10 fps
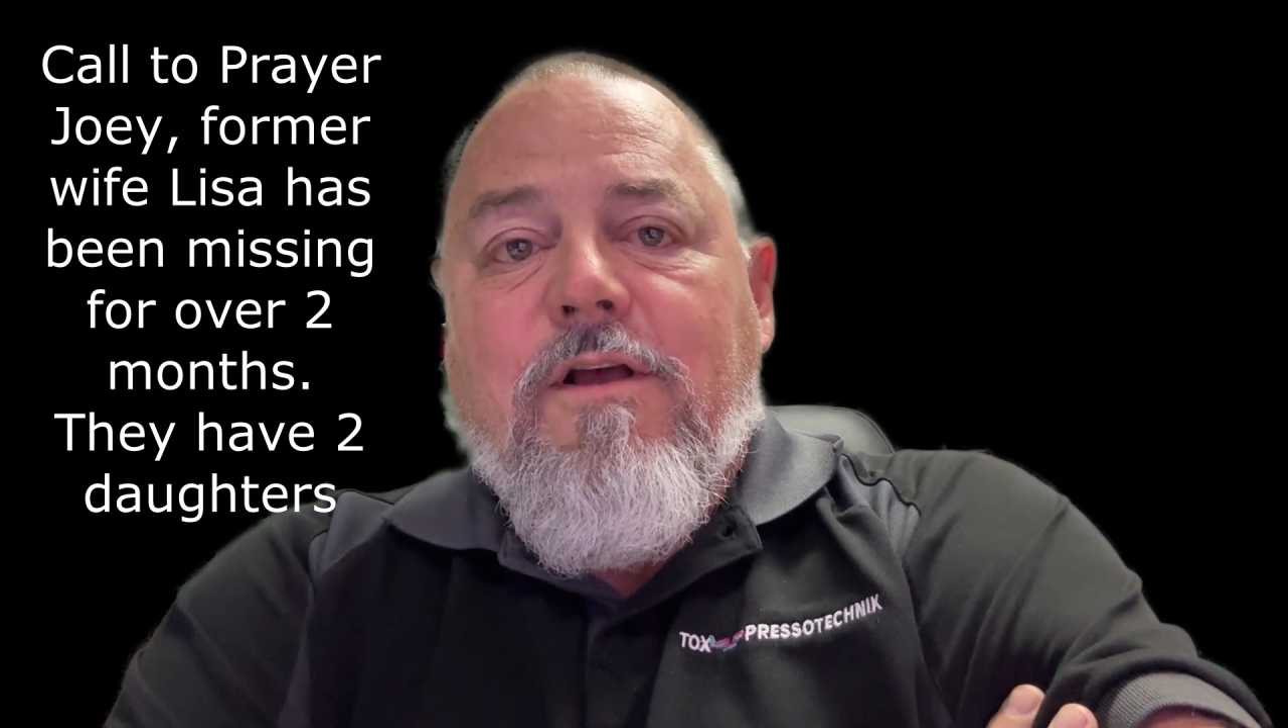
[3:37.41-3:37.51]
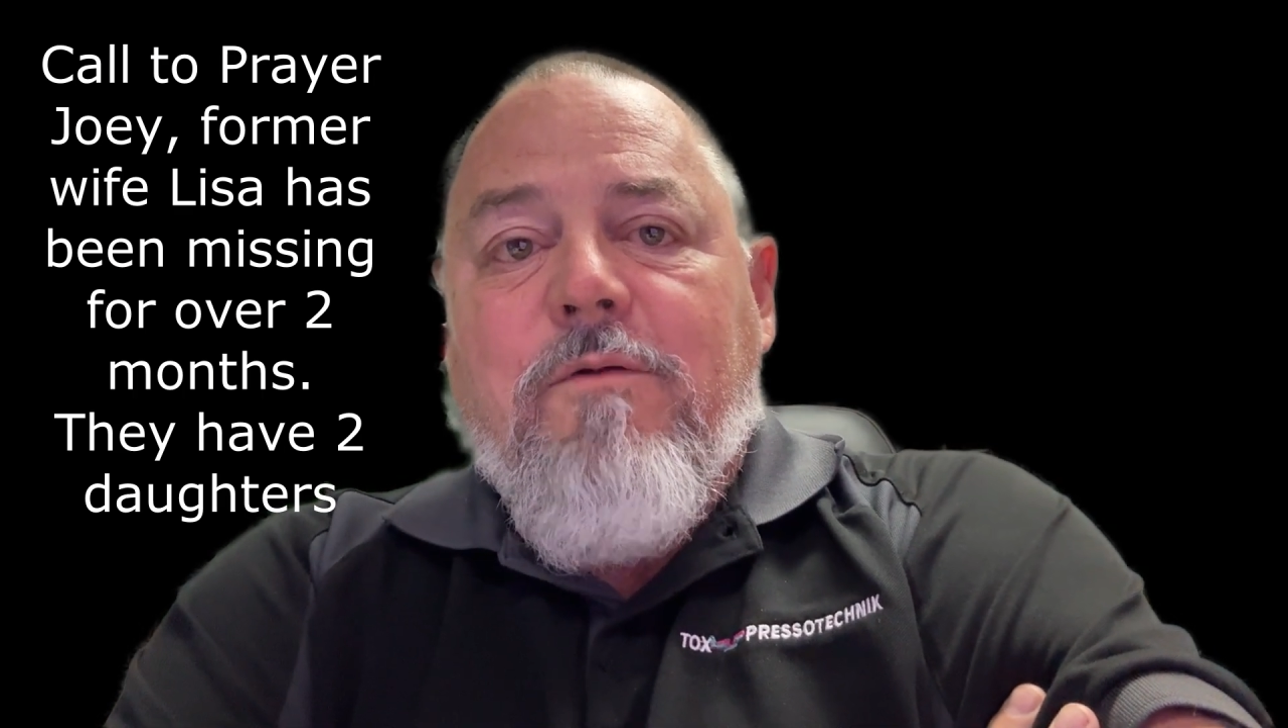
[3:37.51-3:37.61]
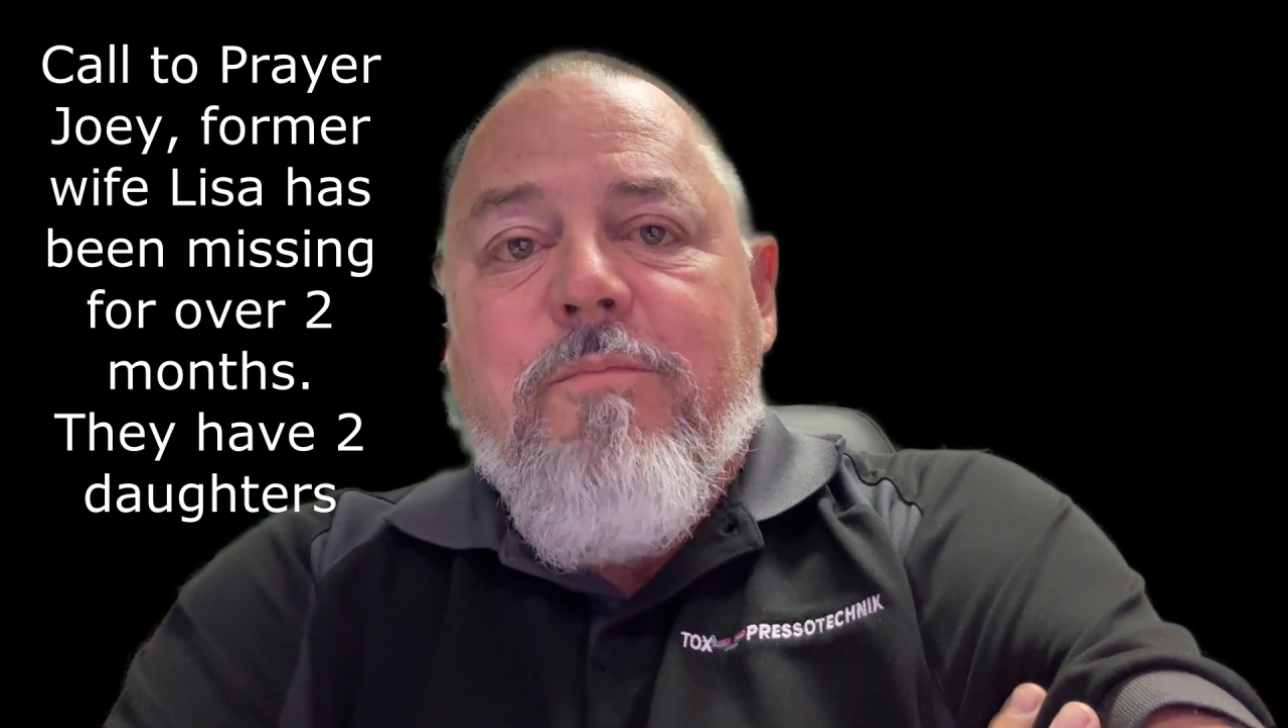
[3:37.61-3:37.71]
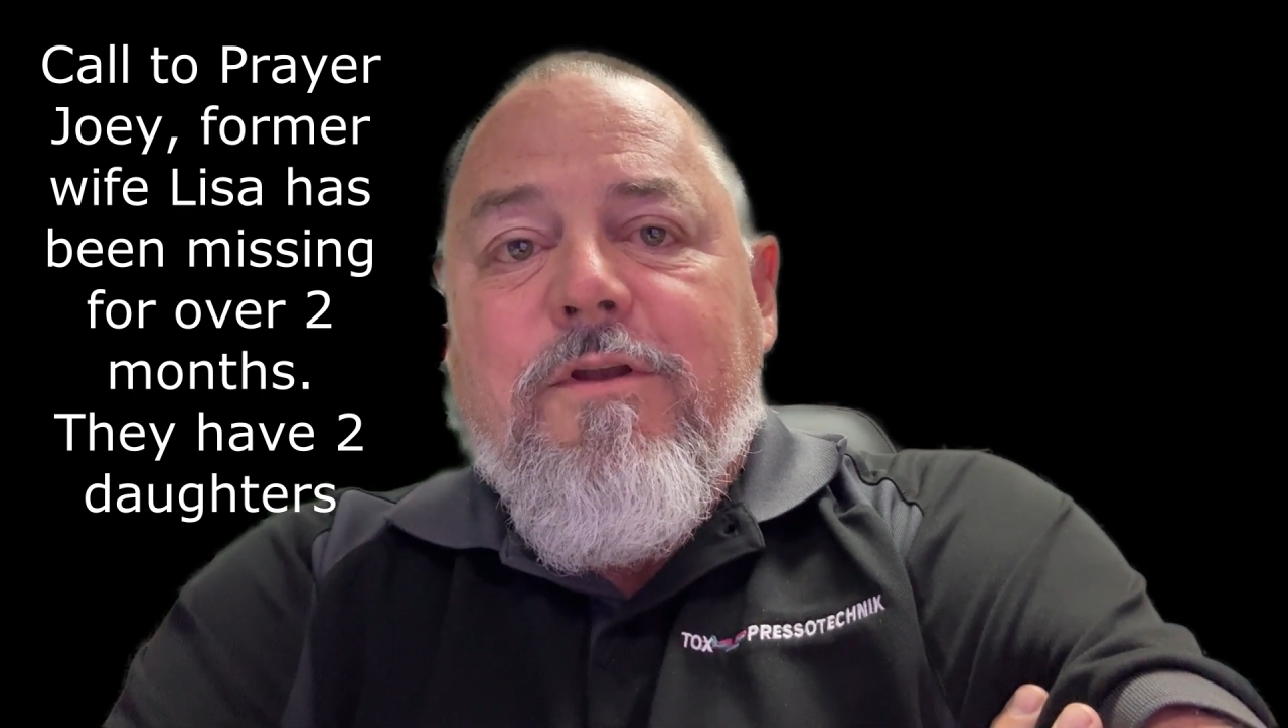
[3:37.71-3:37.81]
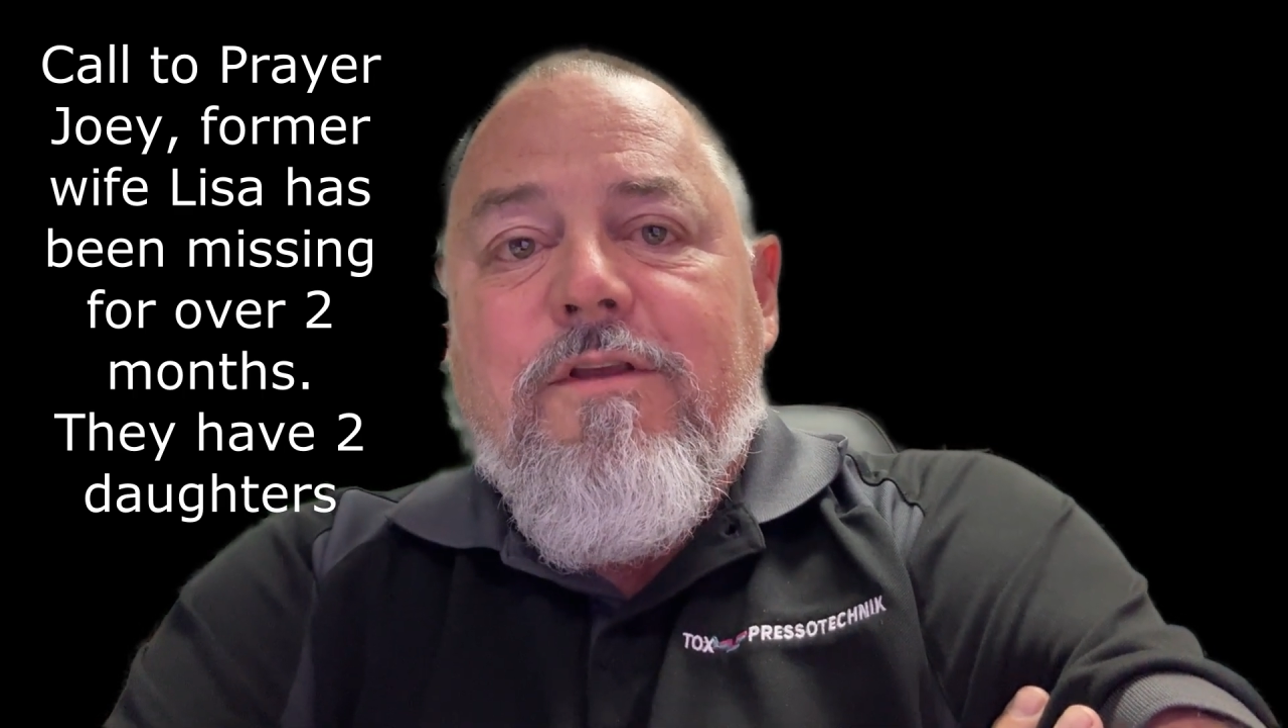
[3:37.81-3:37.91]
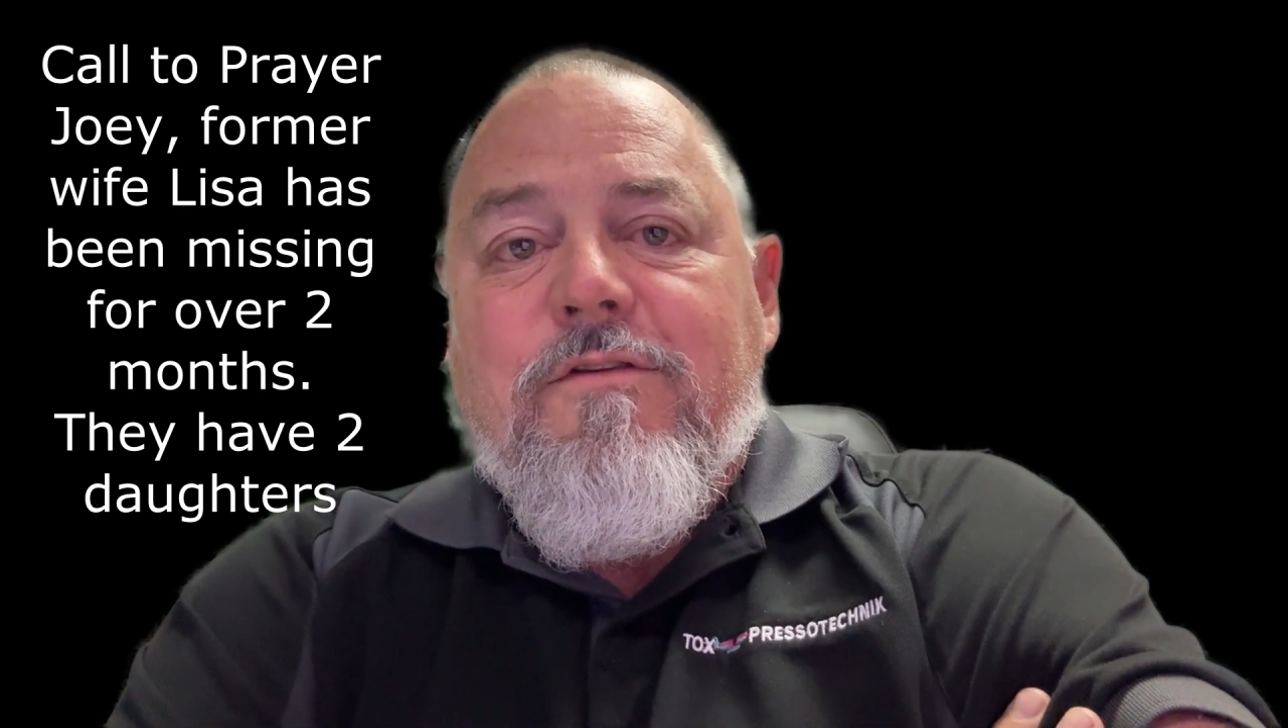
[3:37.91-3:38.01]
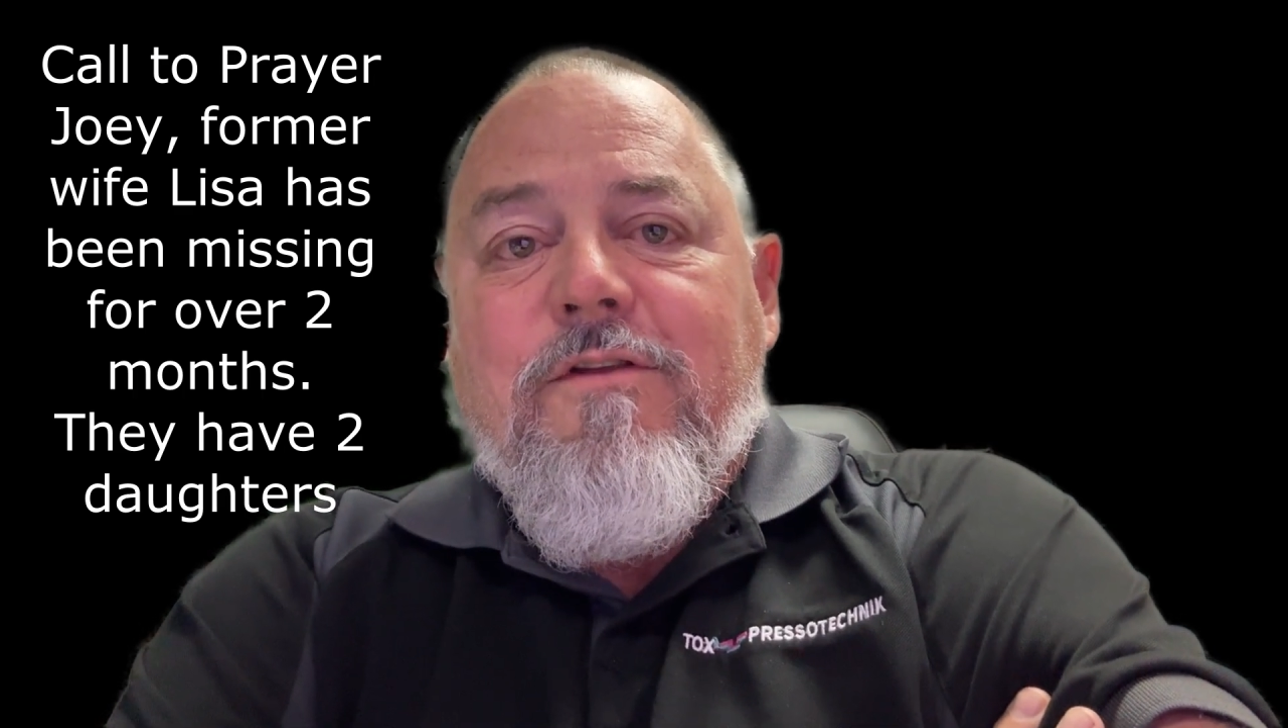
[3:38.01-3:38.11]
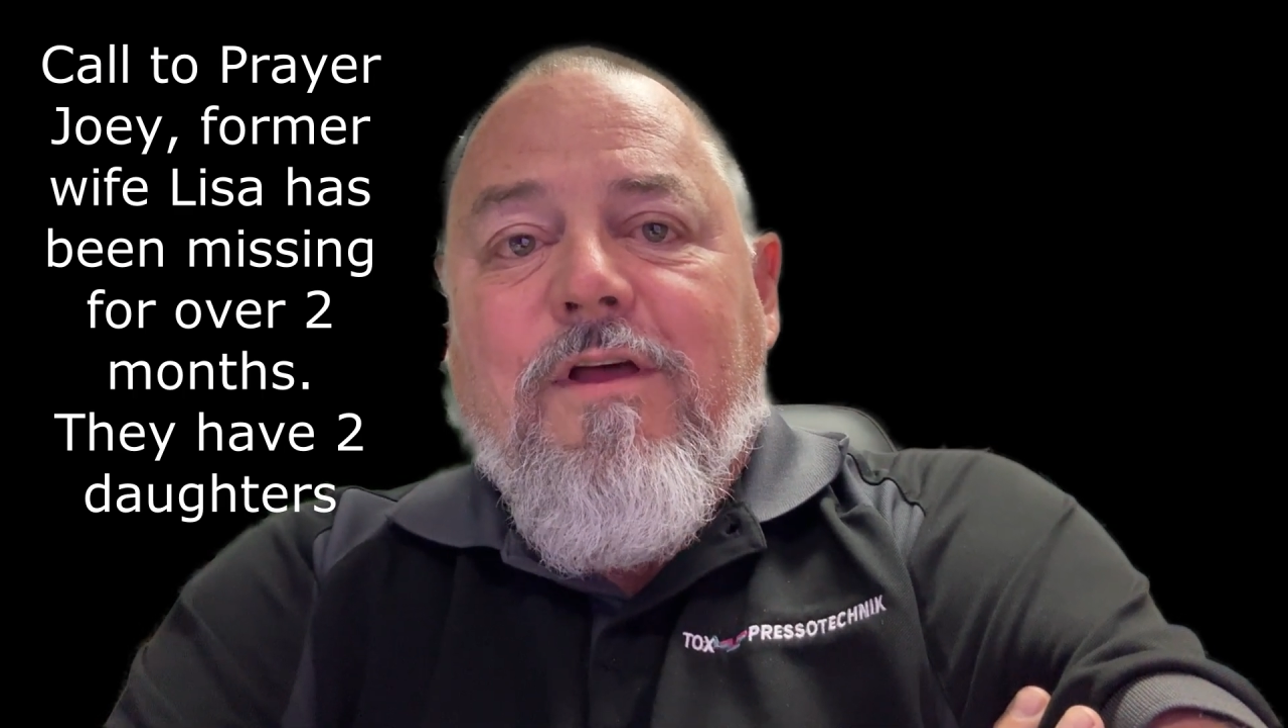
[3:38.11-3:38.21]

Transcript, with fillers: help in his